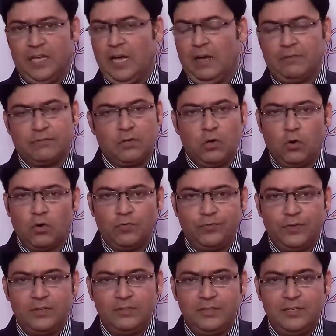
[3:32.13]
they have
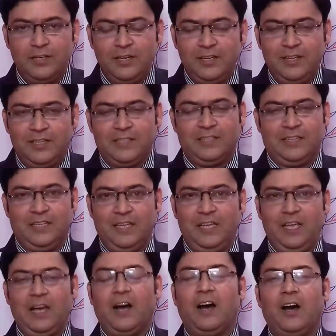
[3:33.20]
chlorophyll,
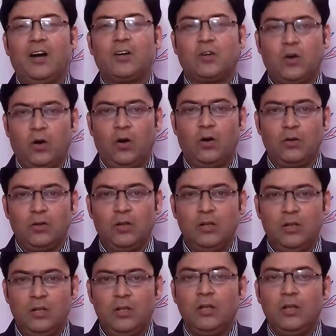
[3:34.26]
they are called